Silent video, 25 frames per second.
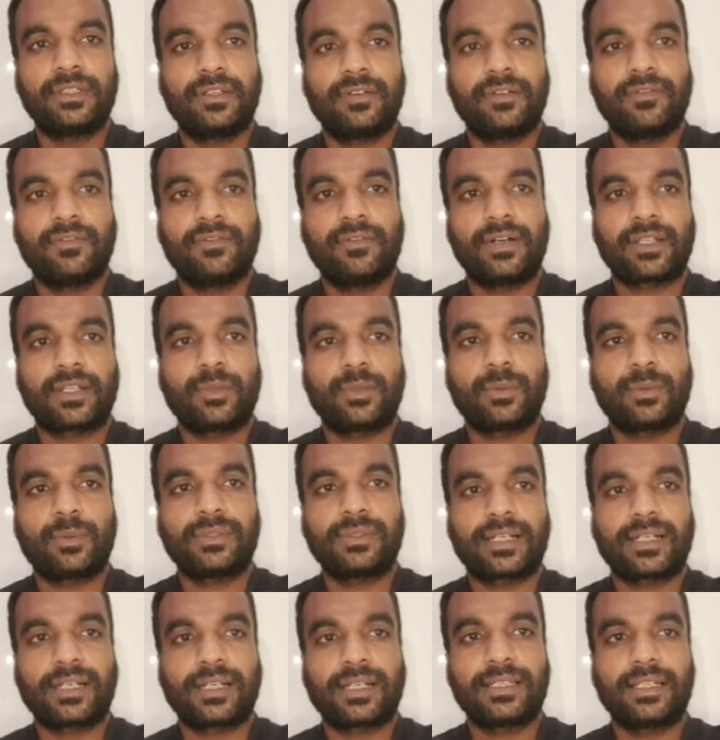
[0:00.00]
What about the
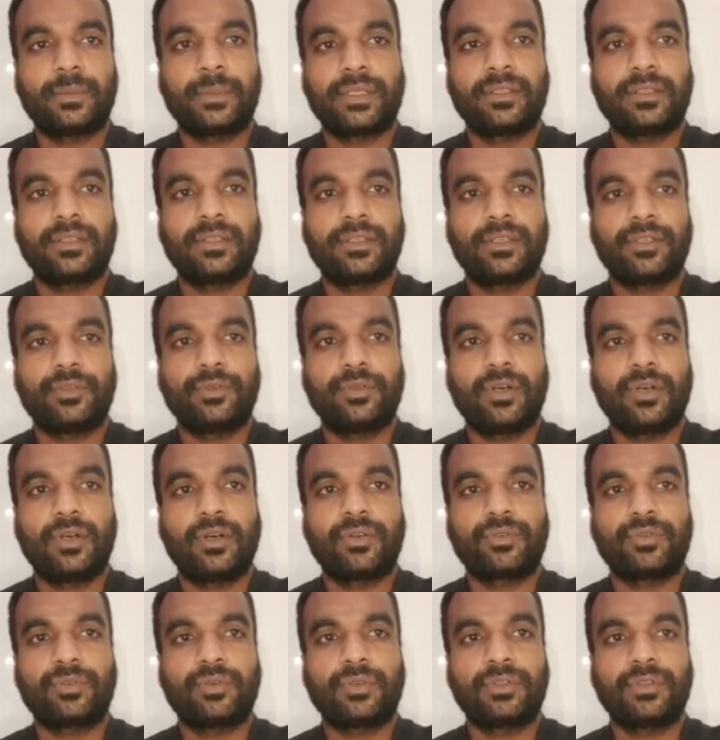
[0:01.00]
second element? You
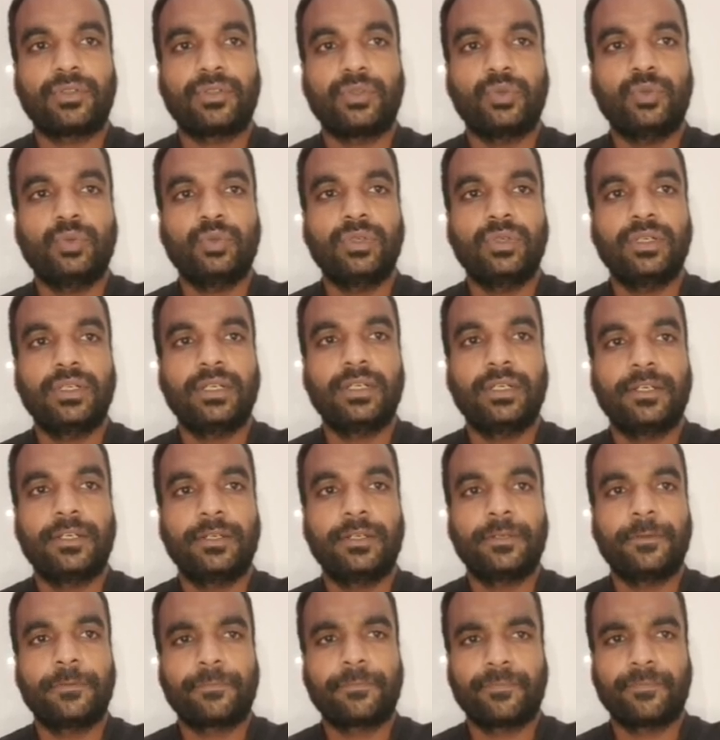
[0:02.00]
have to
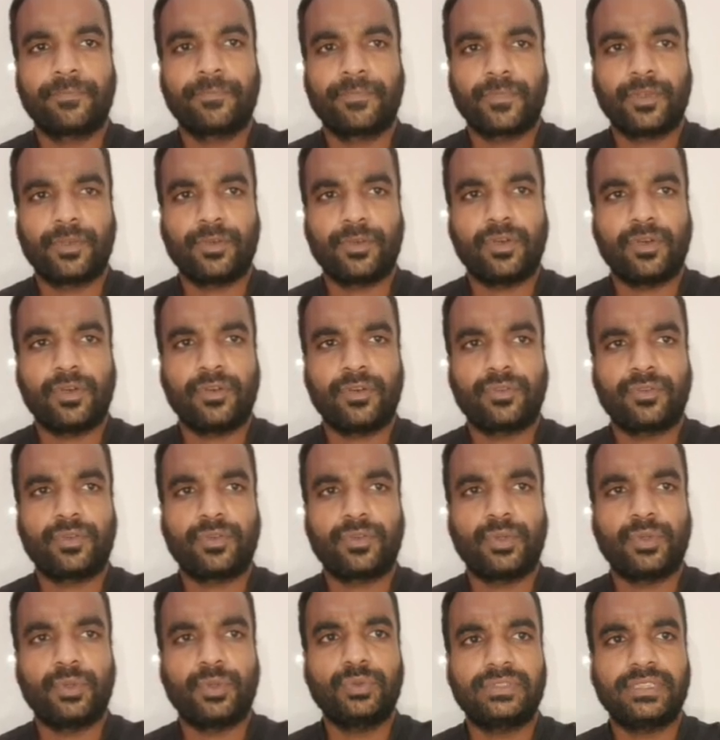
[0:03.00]

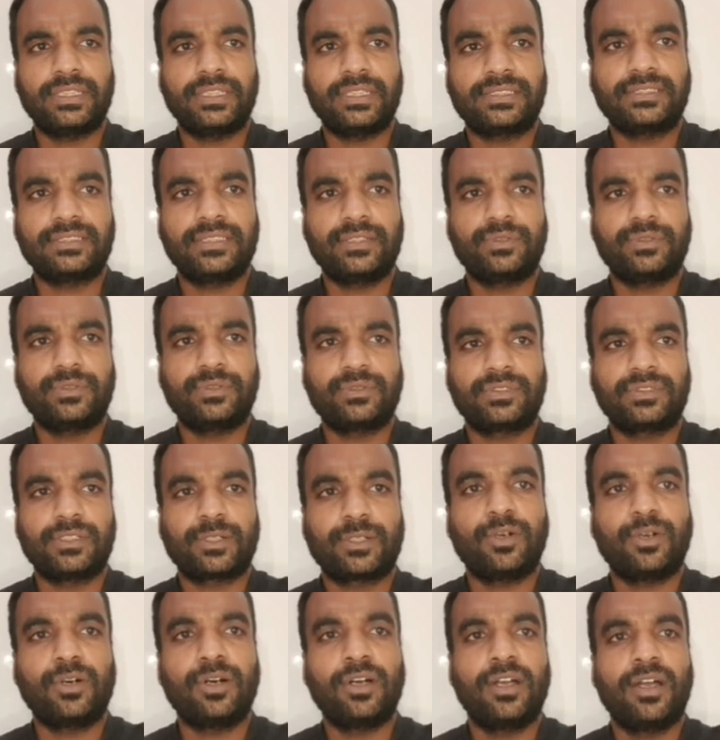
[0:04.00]
do 6 into
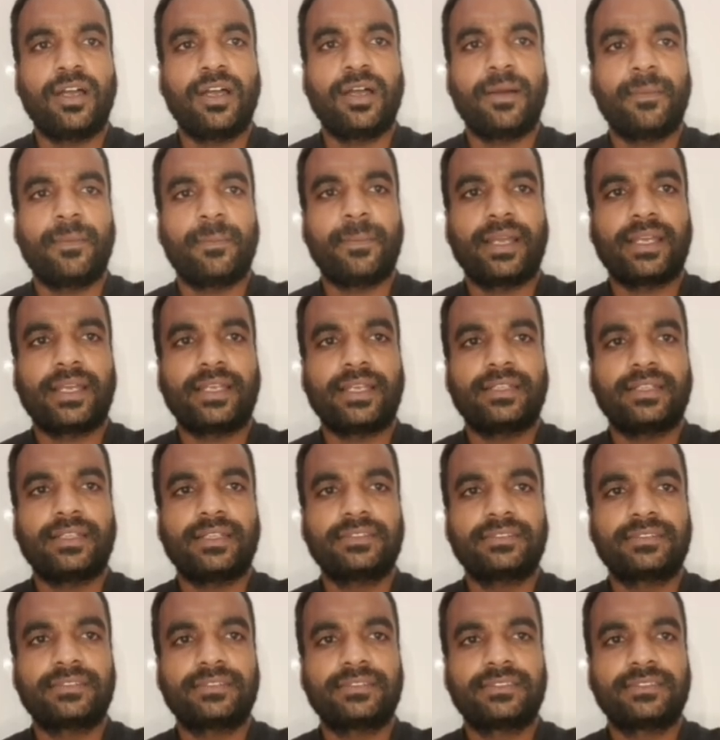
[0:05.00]
0
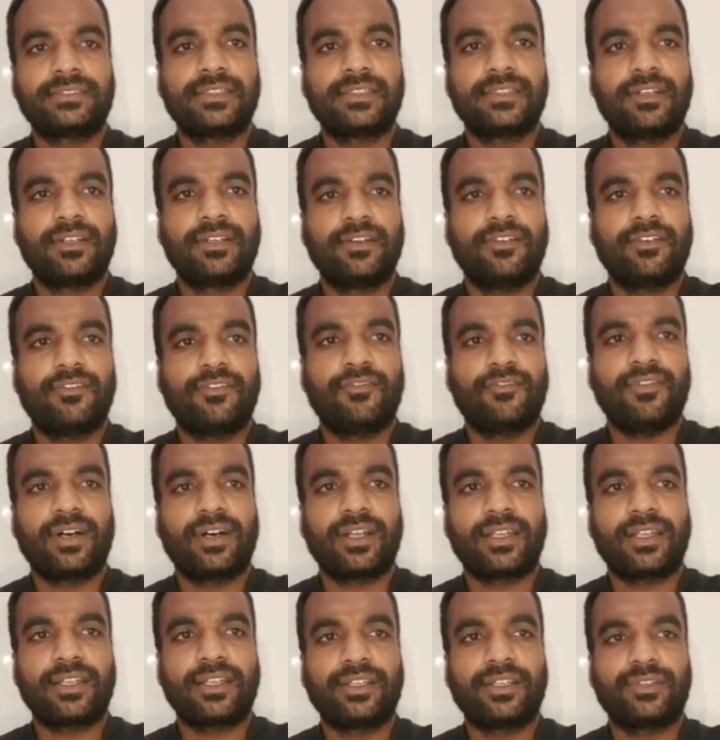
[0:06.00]
minus
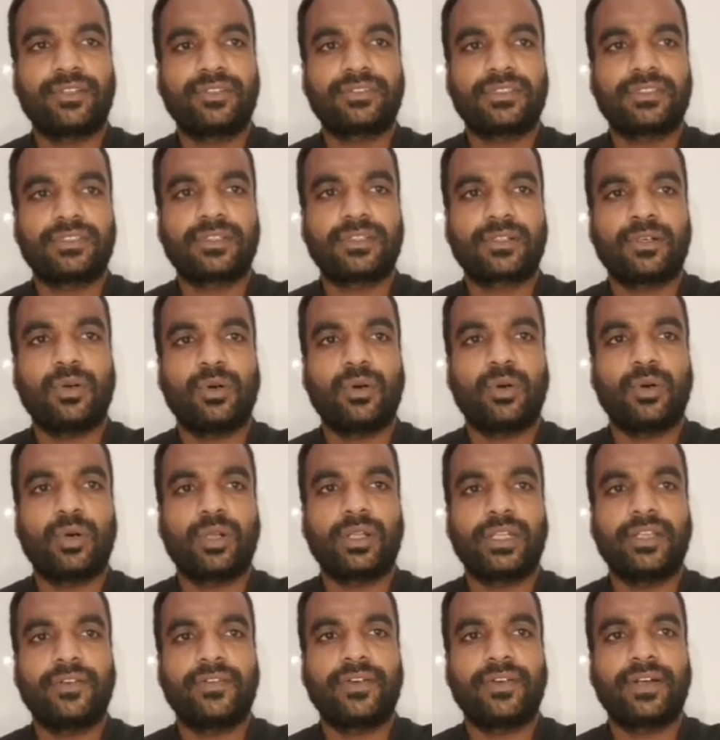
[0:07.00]
1 into 0 all
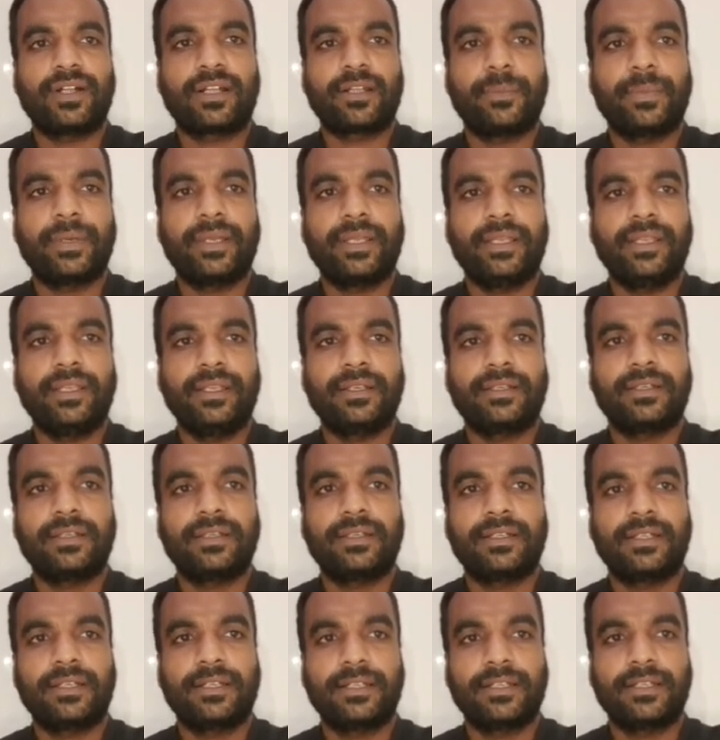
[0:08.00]
divided by
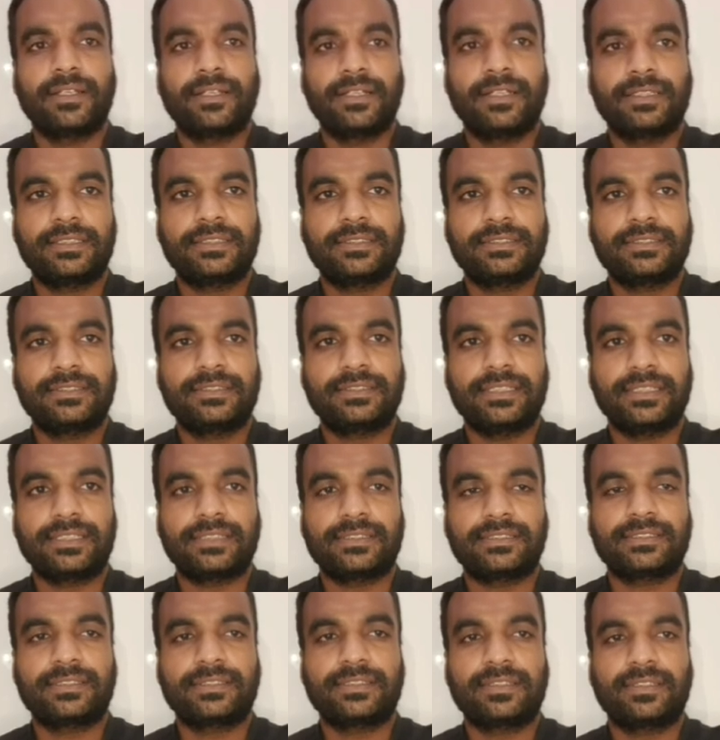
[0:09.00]

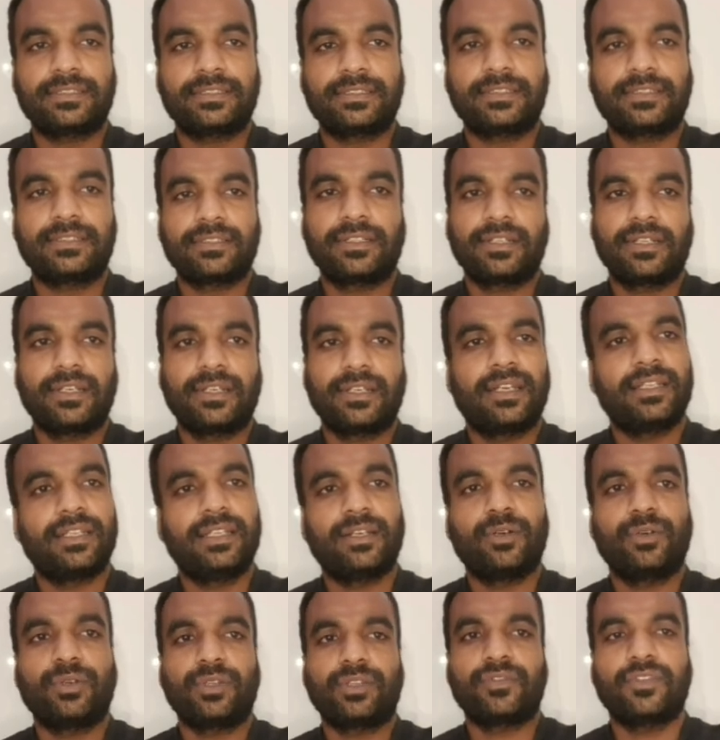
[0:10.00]
6.
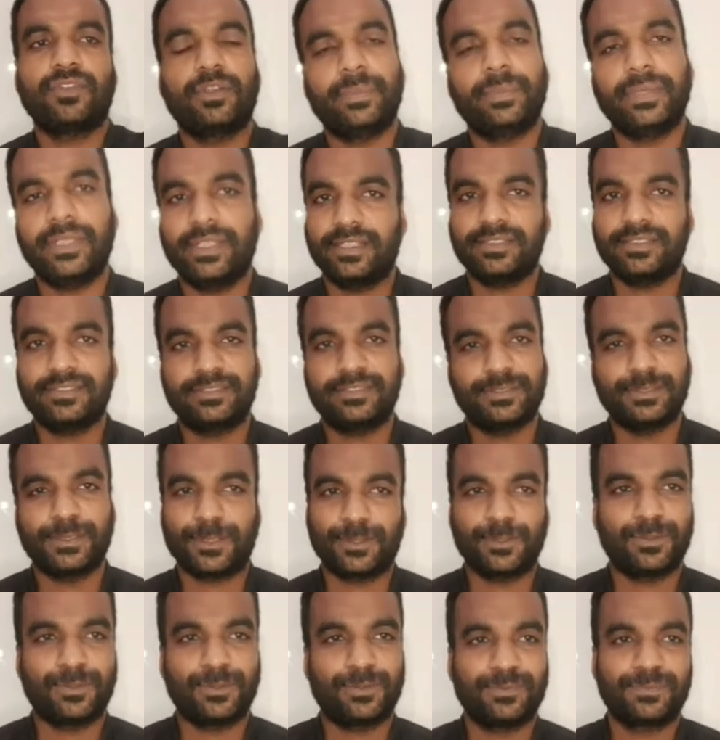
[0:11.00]
Anyhow, it will be
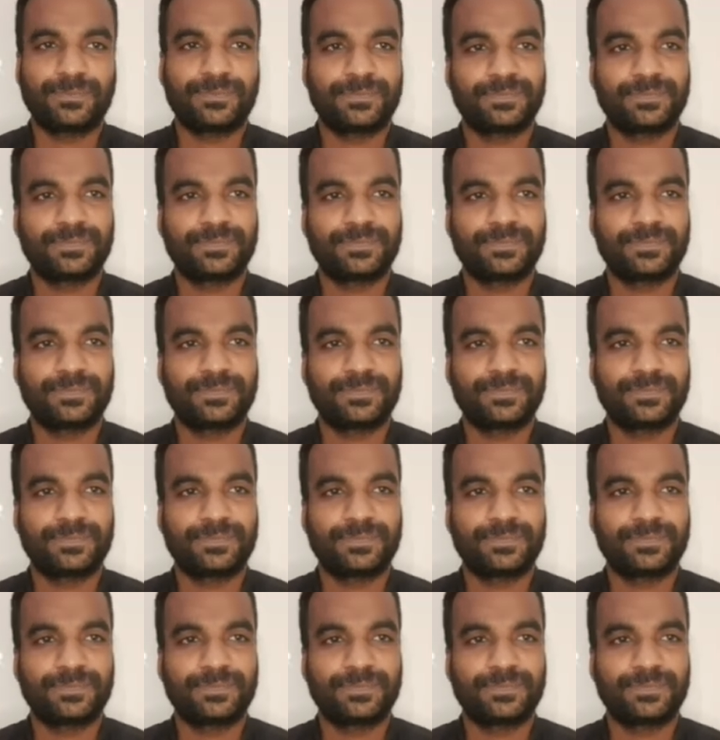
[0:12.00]
0.